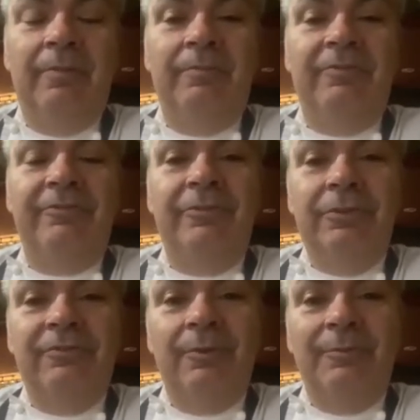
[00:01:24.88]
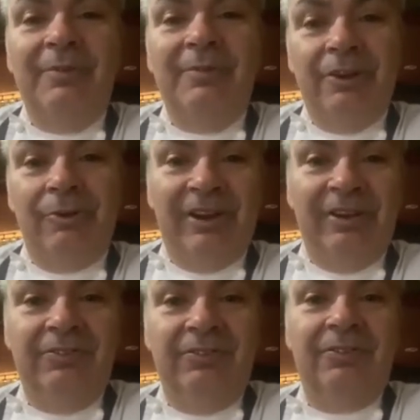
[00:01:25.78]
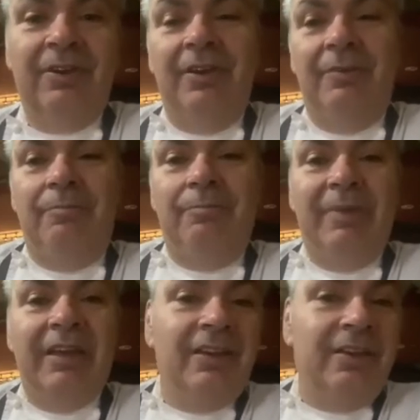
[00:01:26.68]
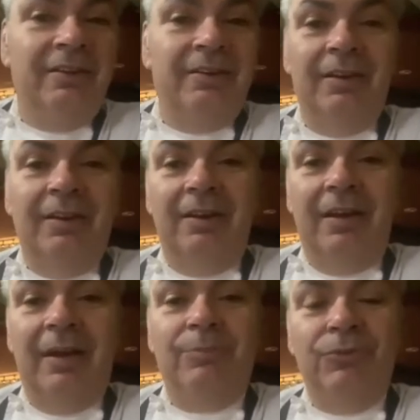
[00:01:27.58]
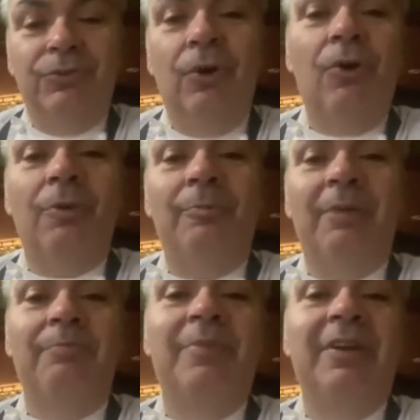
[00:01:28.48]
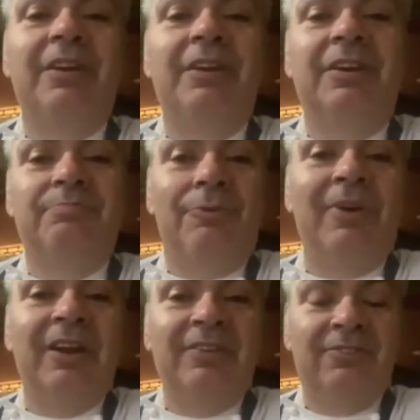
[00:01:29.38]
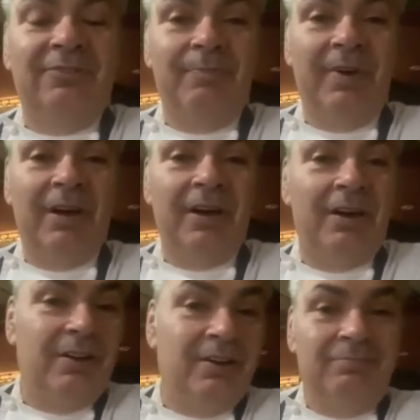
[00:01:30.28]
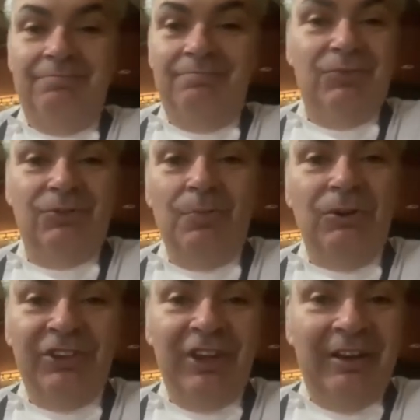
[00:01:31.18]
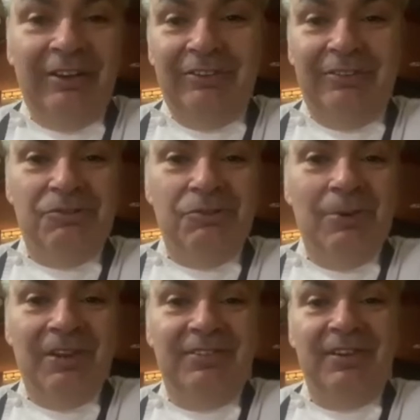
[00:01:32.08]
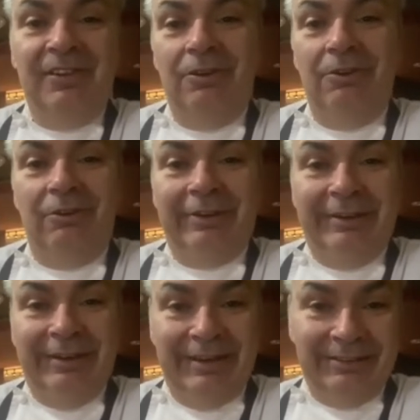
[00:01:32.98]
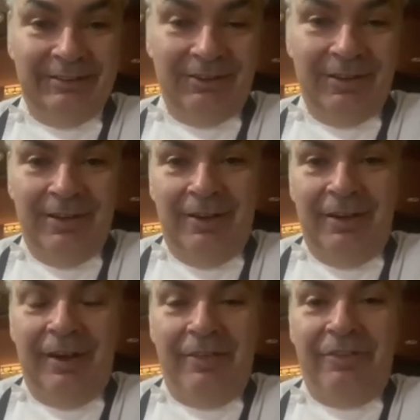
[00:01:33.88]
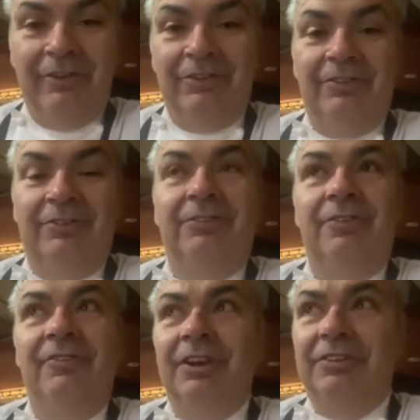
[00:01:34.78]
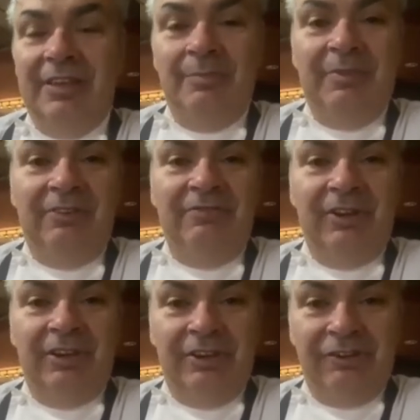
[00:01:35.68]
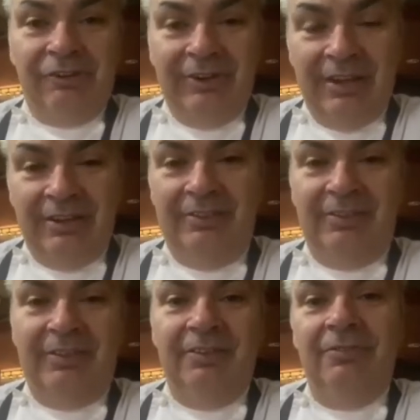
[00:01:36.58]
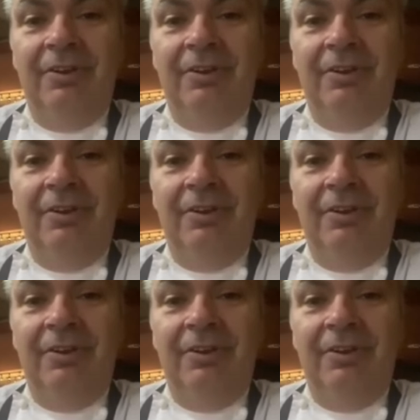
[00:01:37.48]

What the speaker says: food from immigrants being absorbed and being embraced by small town USA or Canada. I thought it's very dynamic, very creative.